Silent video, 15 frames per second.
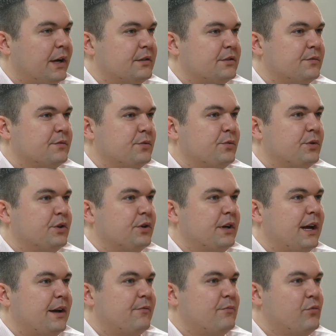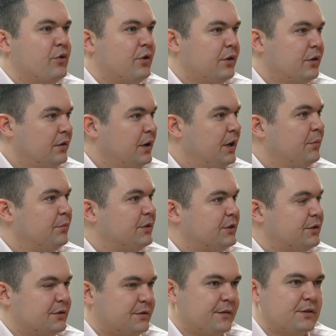so, so we're gonna have more because
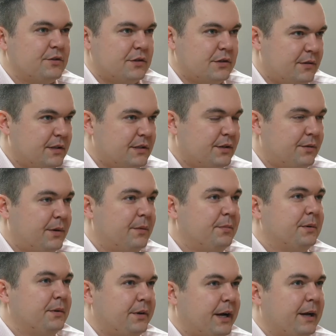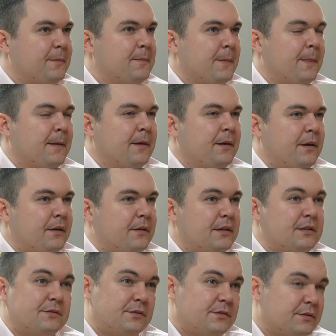of interest rates go up. Okay,
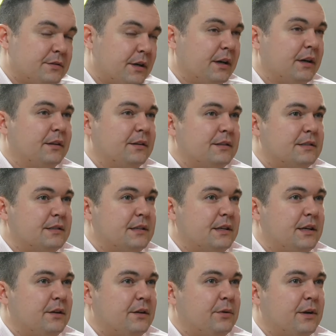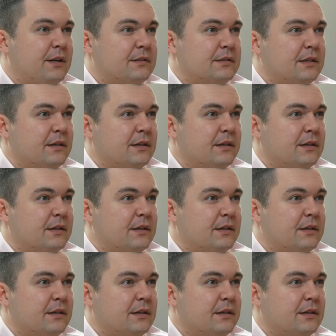let's uh, let's see what else can